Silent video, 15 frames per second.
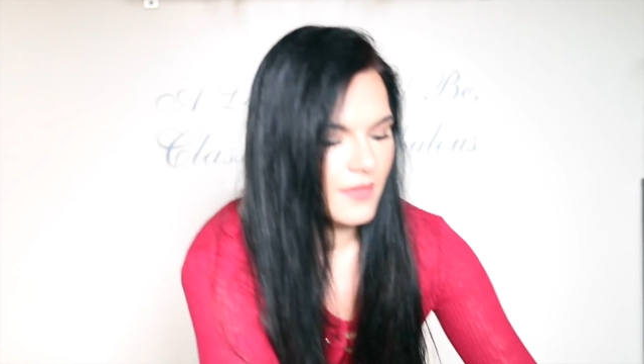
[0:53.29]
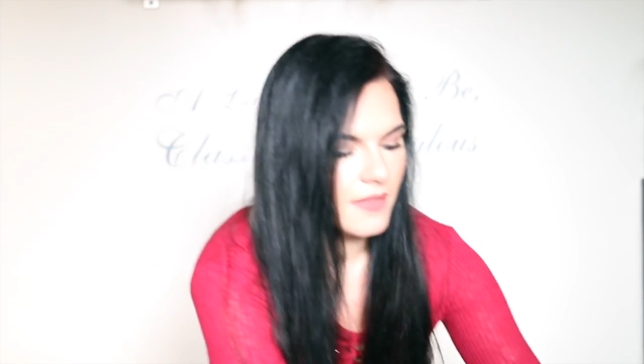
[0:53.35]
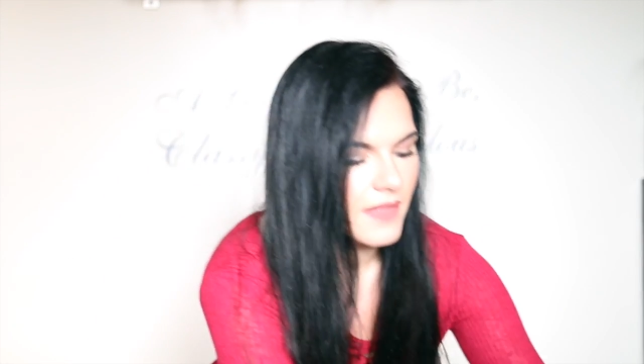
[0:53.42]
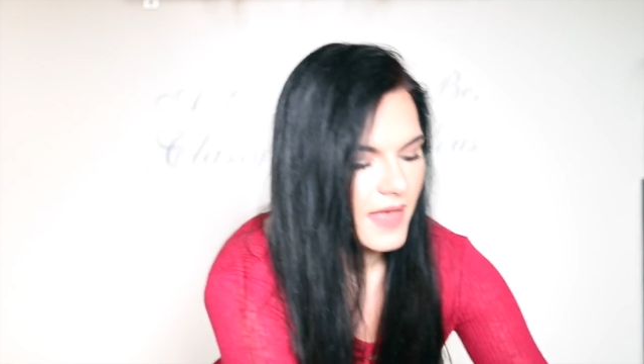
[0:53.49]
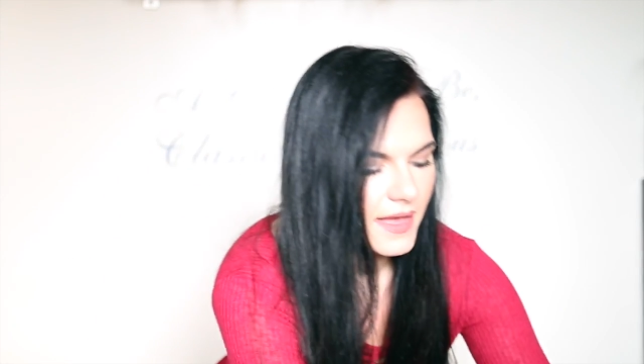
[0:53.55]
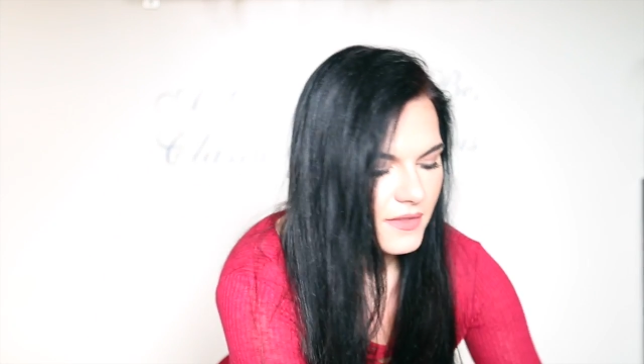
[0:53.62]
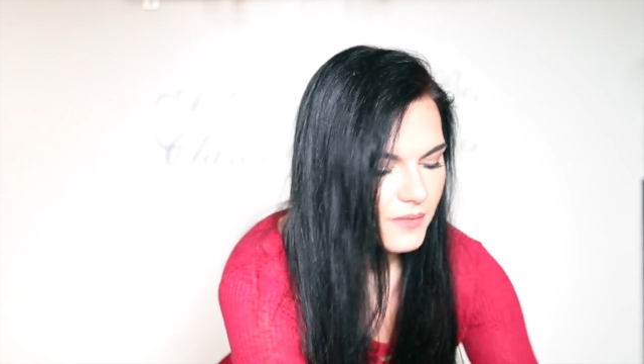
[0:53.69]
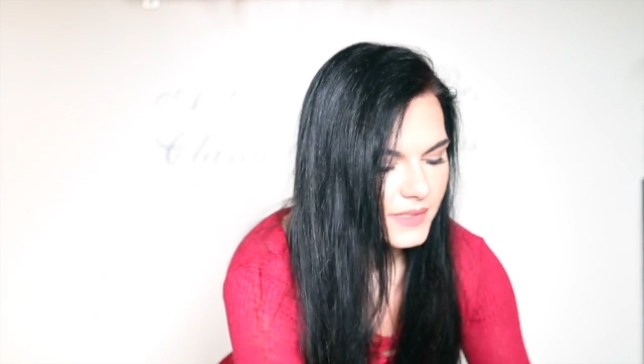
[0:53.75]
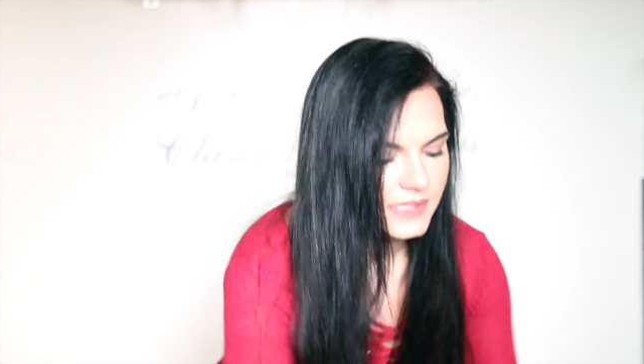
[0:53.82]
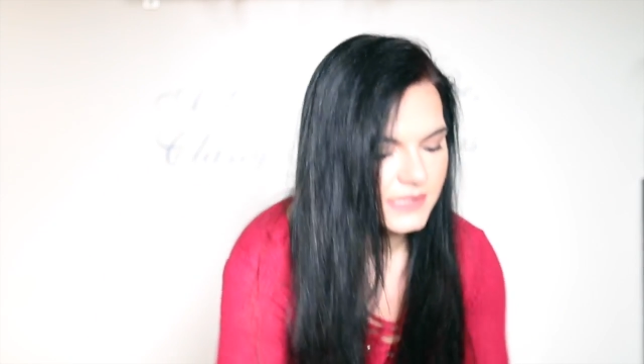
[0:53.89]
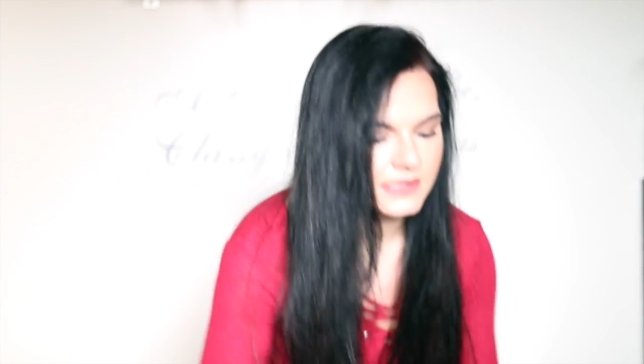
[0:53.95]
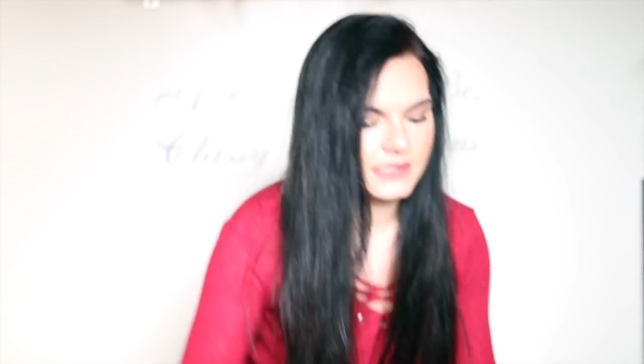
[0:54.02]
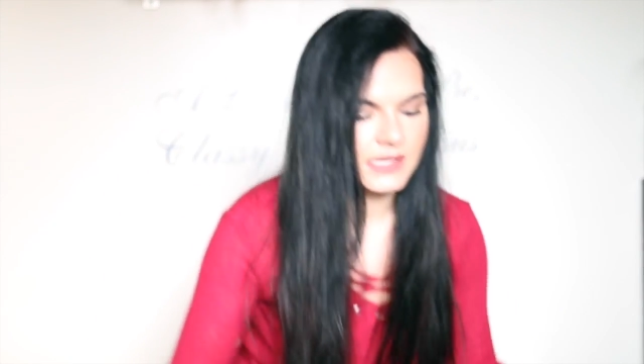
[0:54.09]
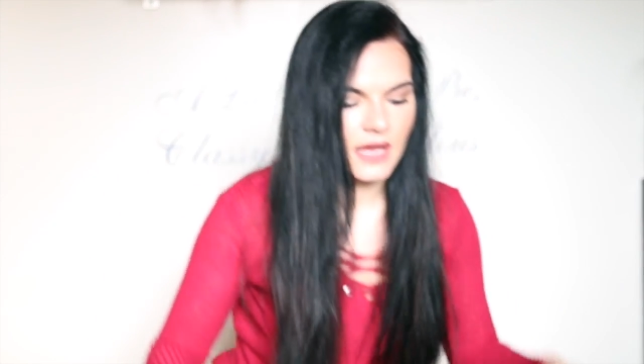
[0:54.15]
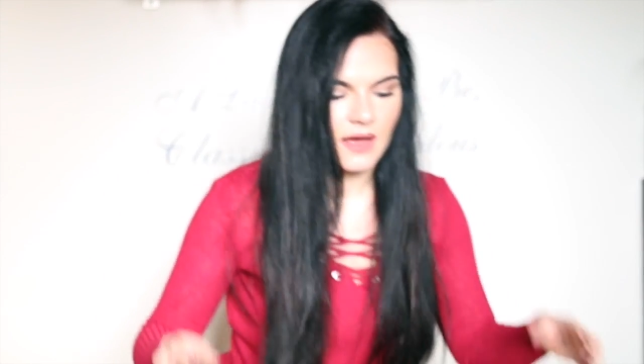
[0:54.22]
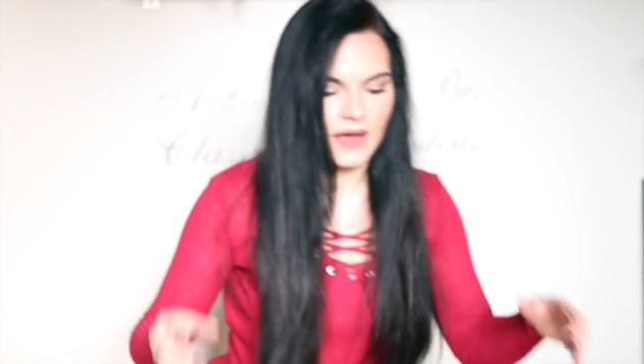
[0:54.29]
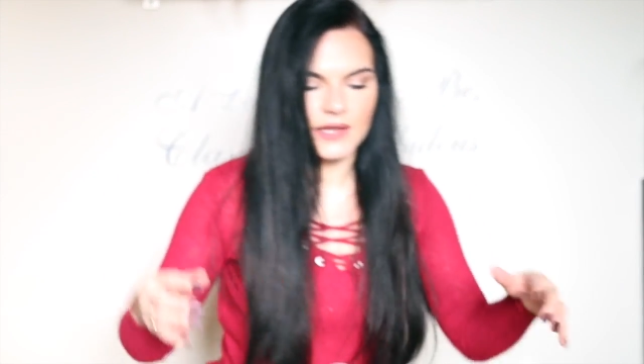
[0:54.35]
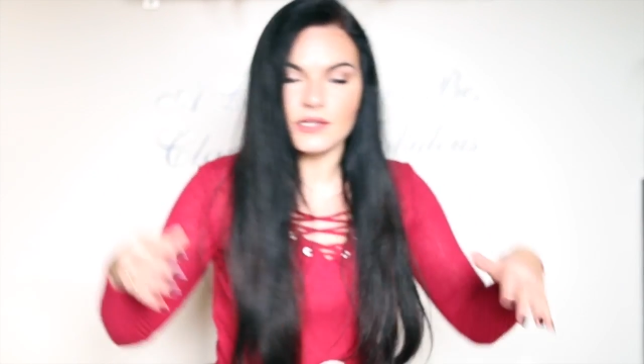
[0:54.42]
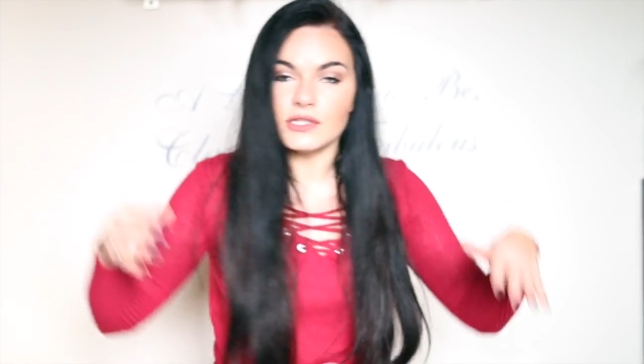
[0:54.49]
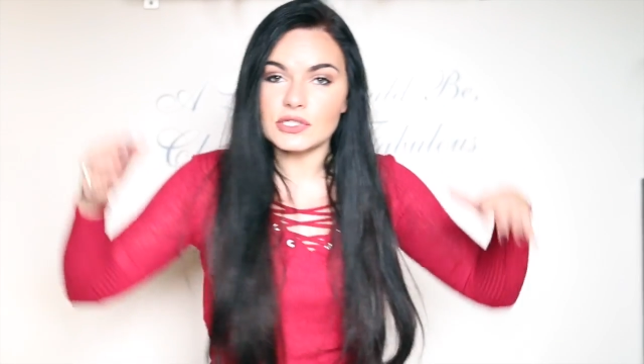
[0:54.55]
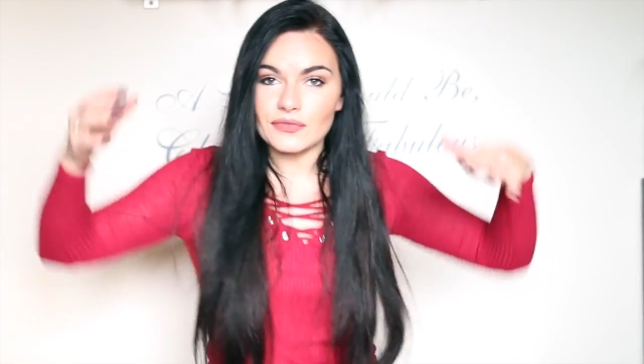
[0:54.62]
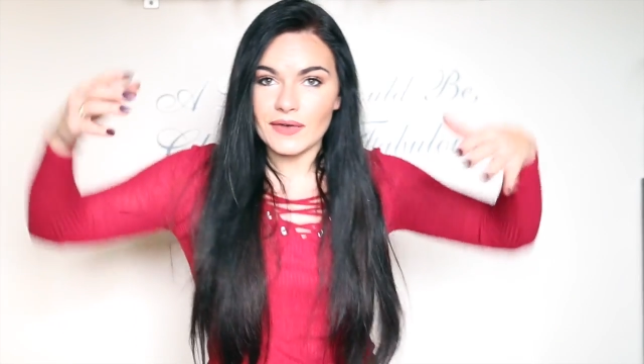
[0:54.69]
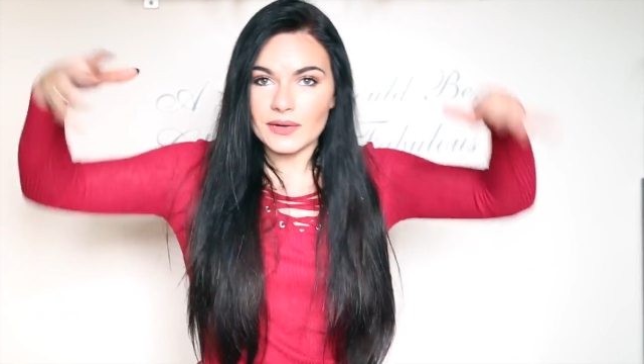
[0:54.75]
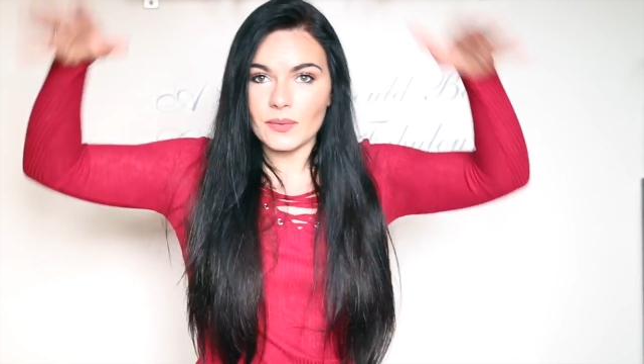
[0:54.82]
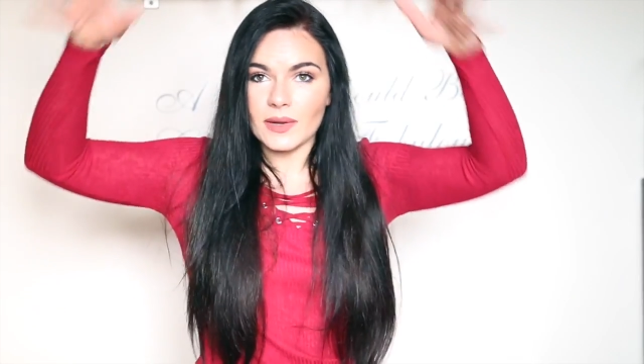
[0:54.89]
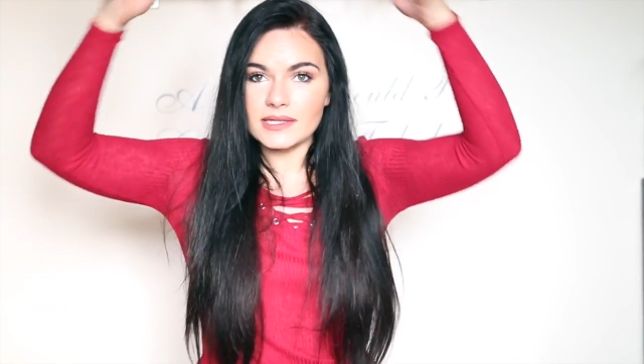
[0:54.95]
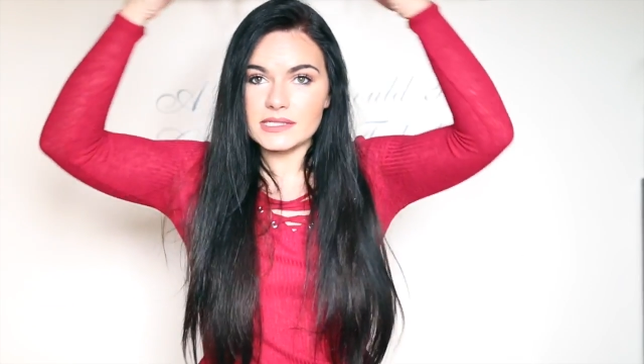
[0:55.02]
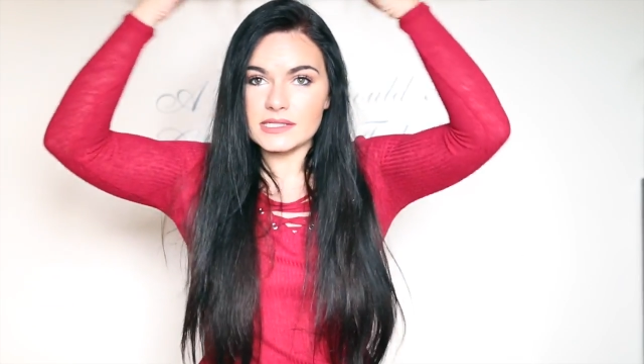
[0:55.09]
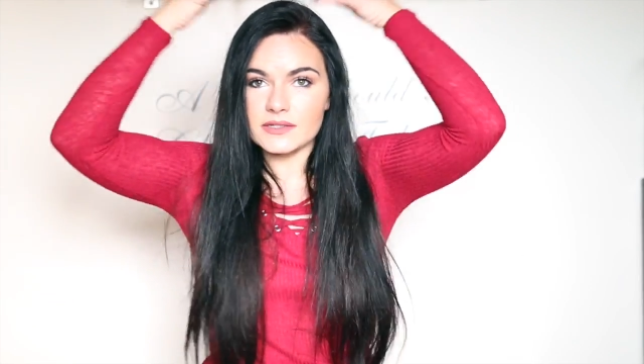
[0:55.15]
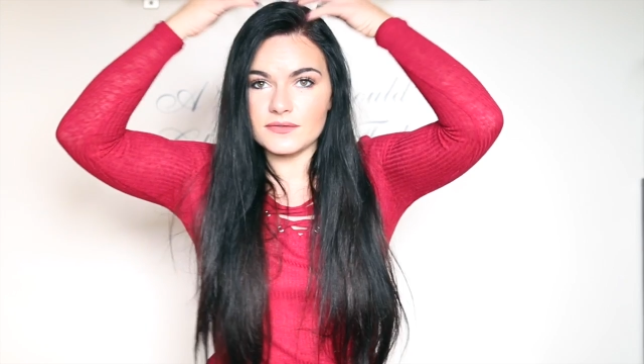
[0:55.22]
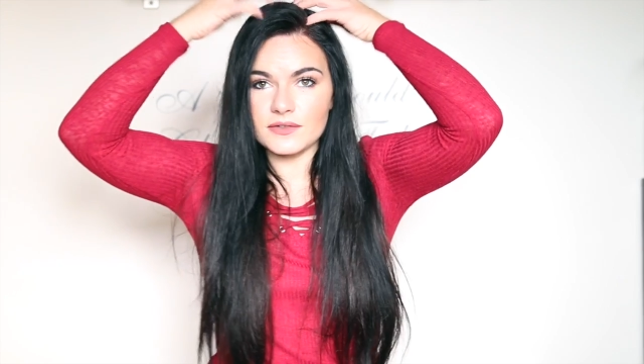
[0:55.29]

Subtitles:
they're the ones, I use the red ones